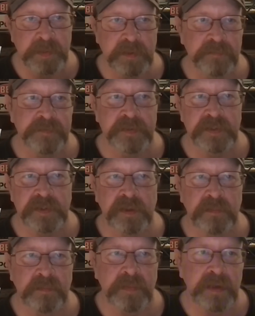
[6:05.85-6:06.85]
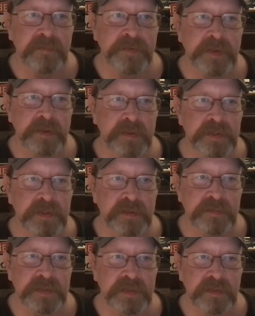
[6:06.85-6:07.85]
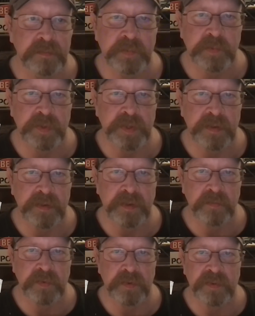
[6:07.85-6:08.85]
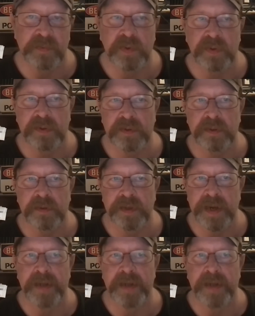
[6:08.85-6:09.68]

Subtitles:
uplift and start modifying ourselves to the point that we're no longer